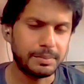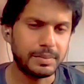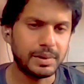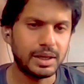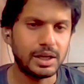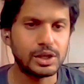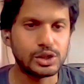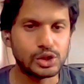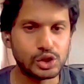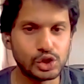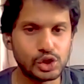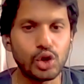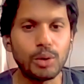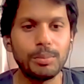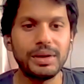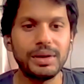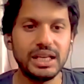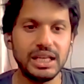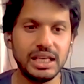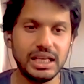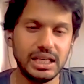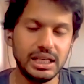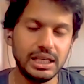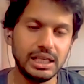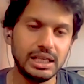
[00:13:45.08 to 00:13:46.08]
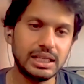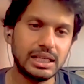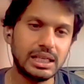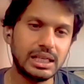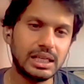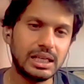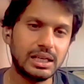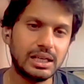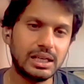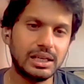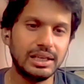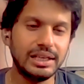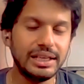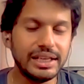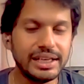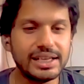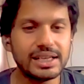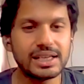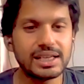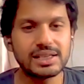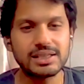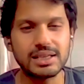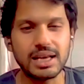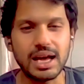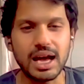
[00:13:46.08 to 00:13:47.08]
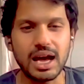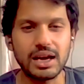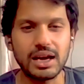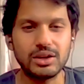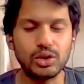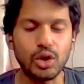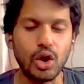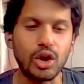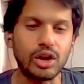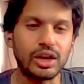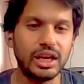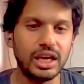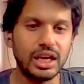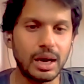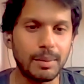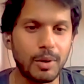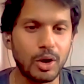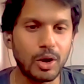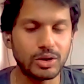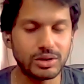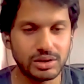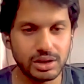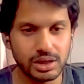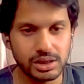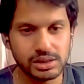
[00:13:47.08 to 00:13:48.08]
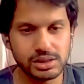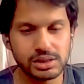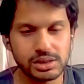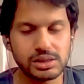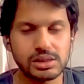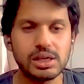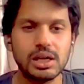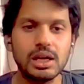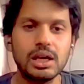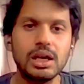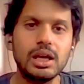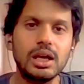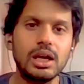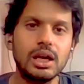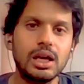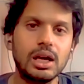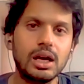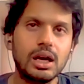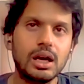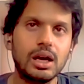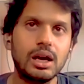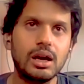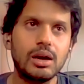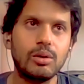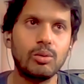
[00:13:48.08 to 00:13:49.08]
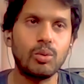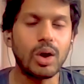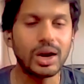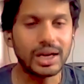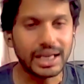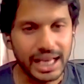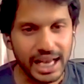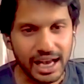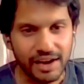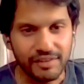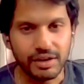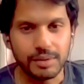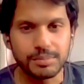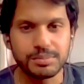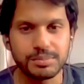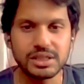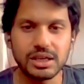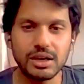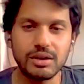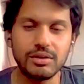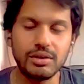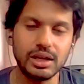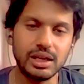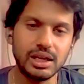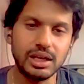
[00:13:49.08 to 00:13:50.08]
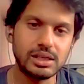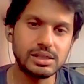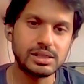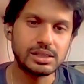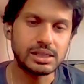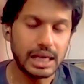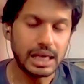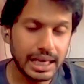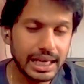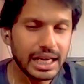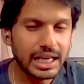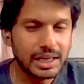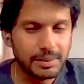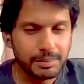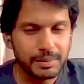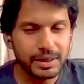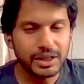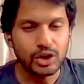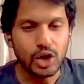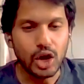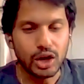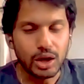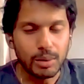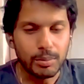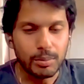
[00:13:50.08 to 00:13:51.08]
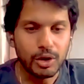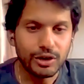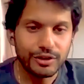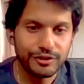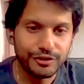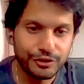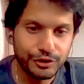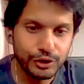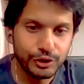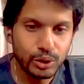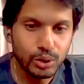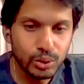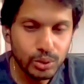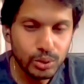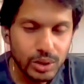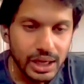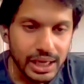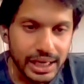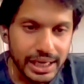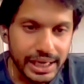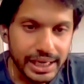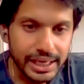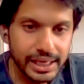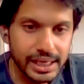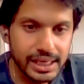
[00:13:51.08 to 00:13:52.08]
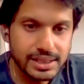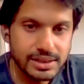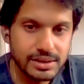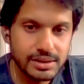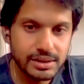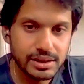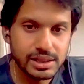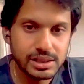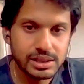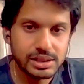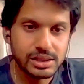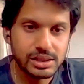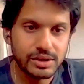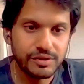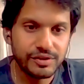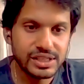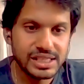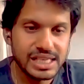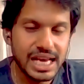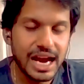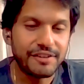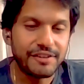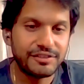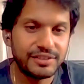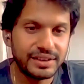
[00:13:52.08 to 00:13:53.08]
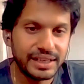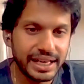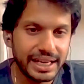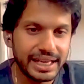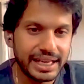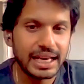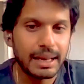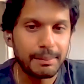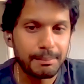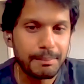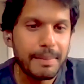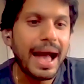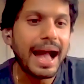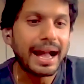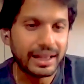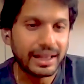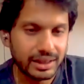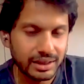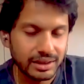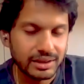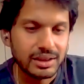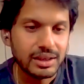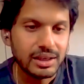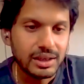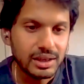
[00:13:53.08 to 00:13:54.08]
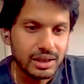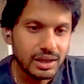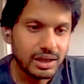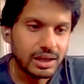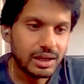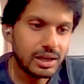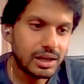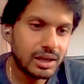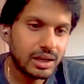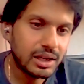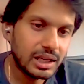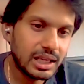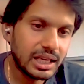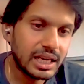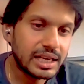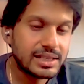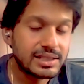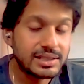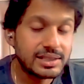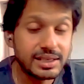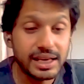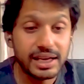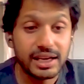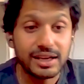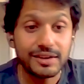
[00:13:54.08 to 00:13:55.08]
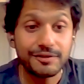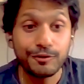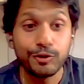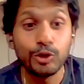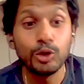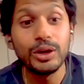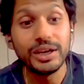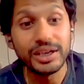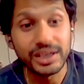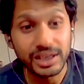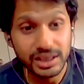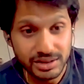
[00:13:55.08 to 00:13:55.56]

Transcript: Yeah, so many leaders are talking about this. What I have observed is, let me talk about few industries which have taken a back. Let's take